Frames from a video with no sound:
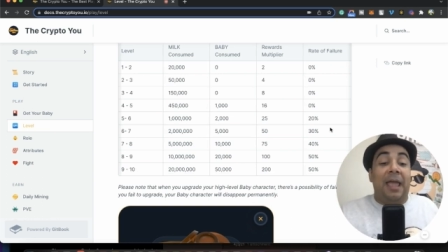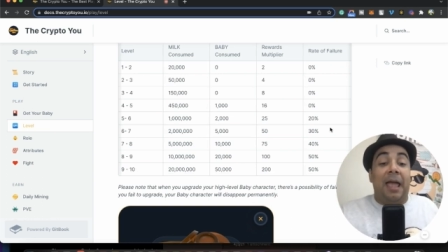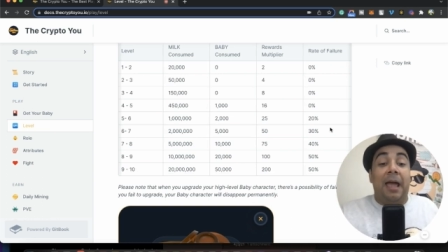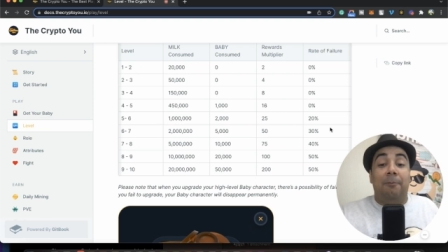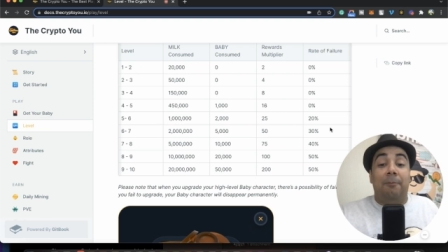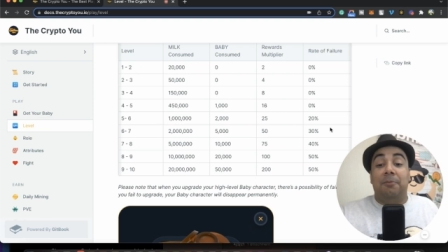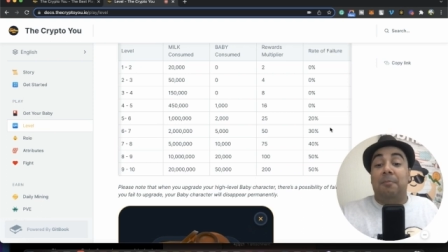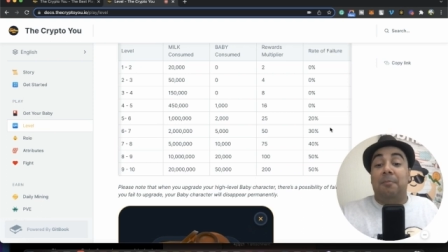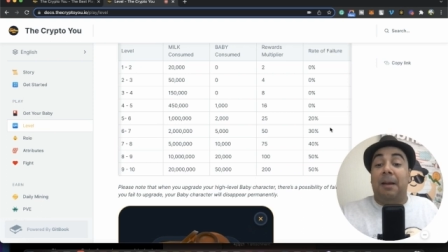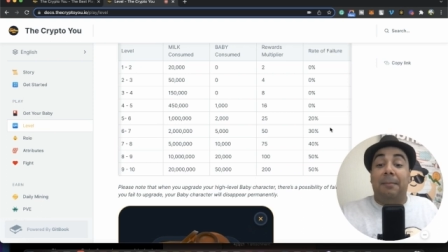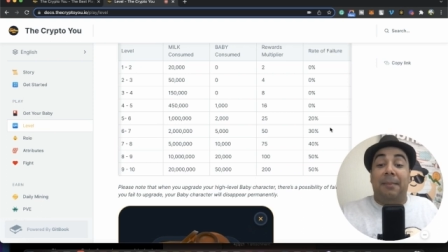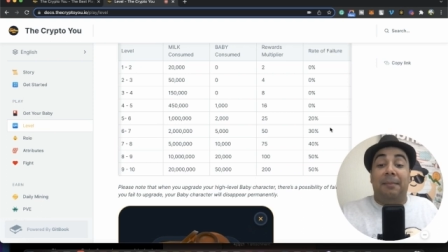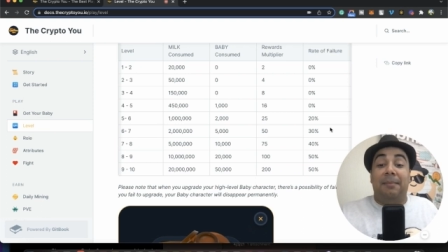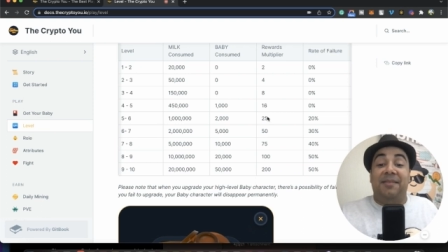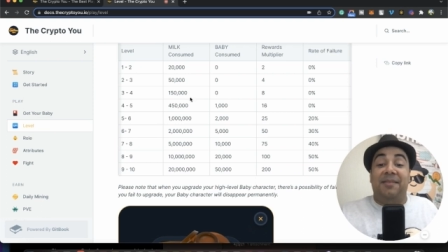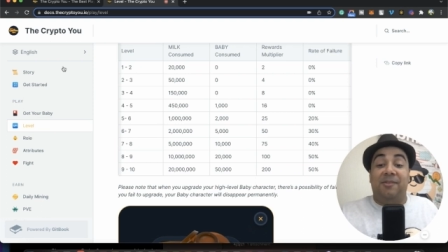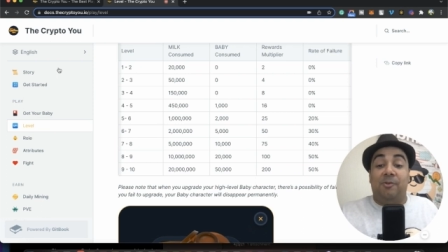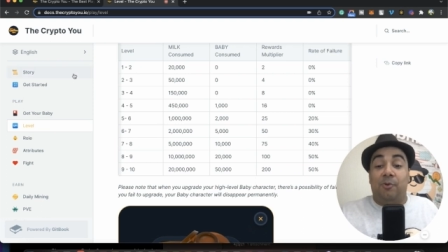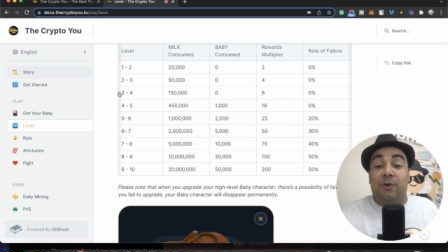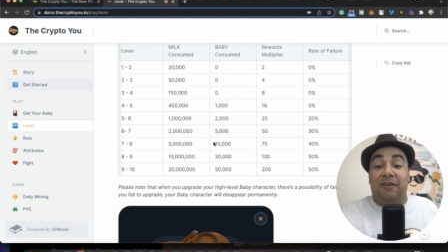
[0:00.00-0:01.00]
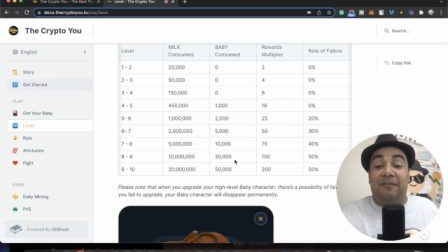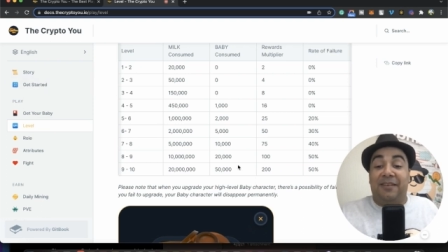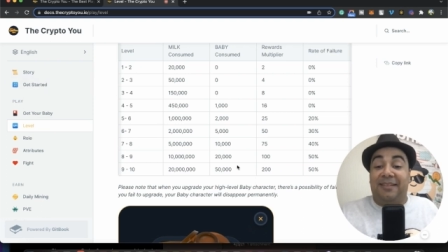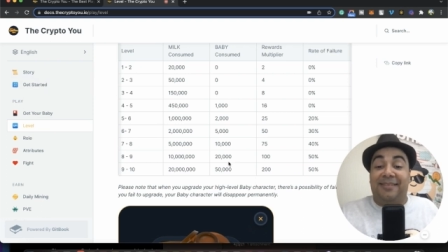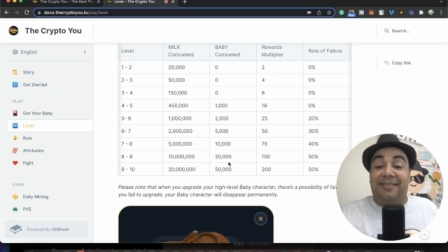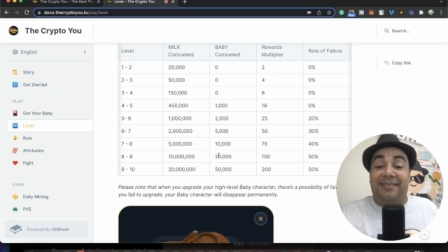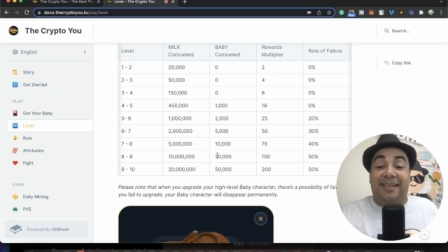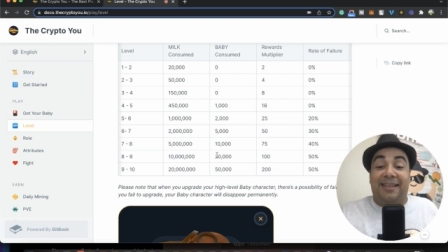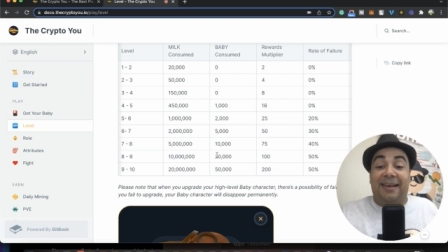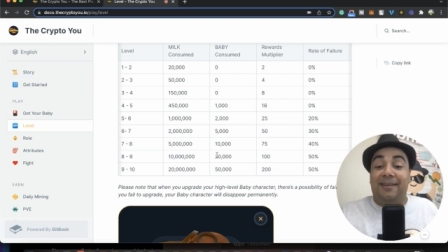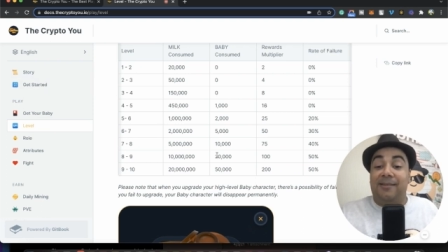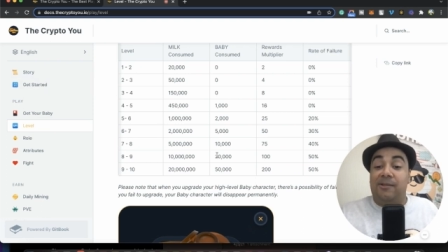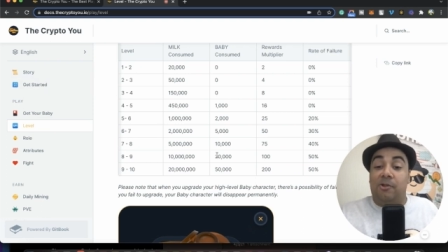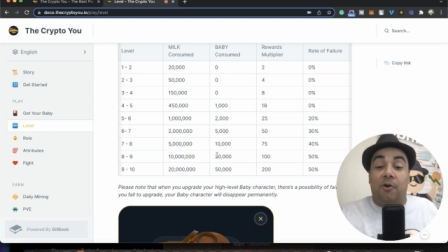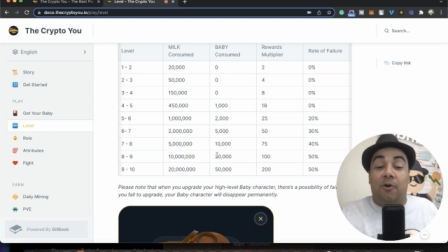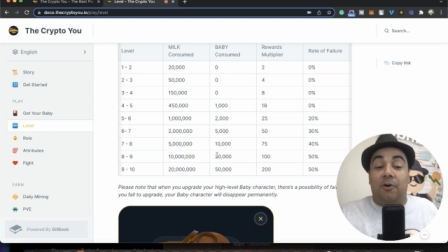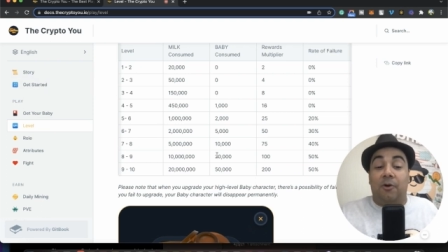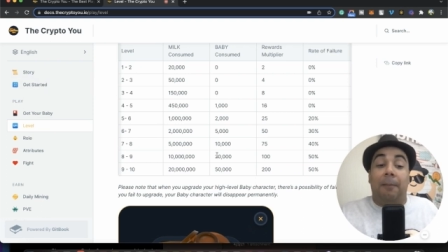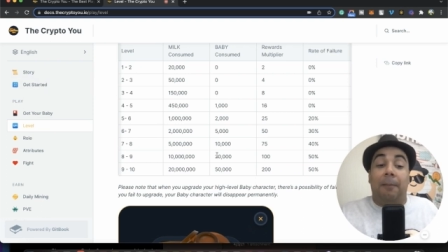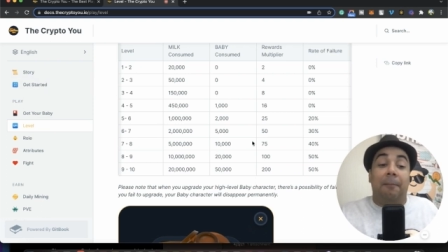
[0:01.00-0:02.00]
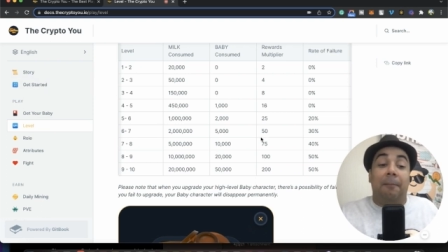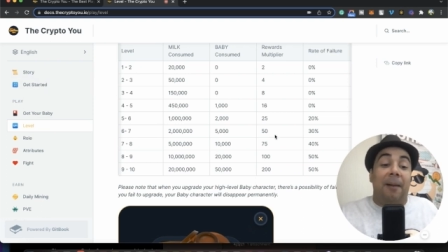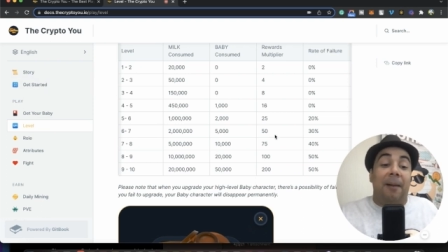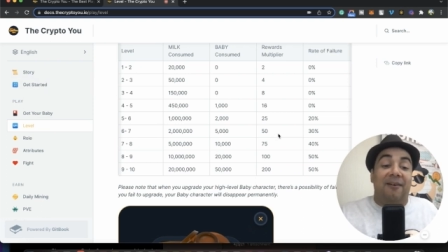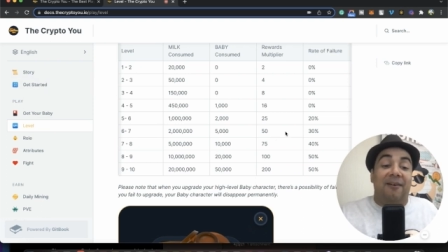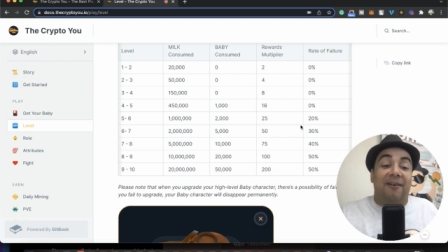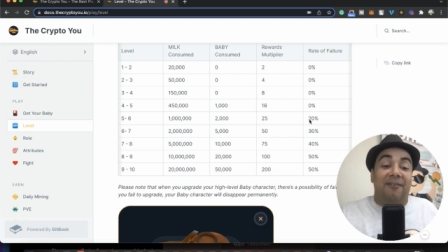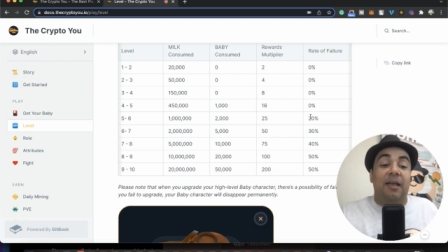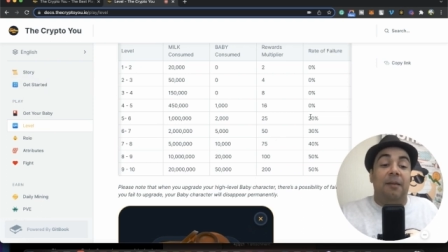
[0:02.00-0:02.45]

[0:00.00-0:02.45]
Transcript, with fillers: put my babies to level six or above,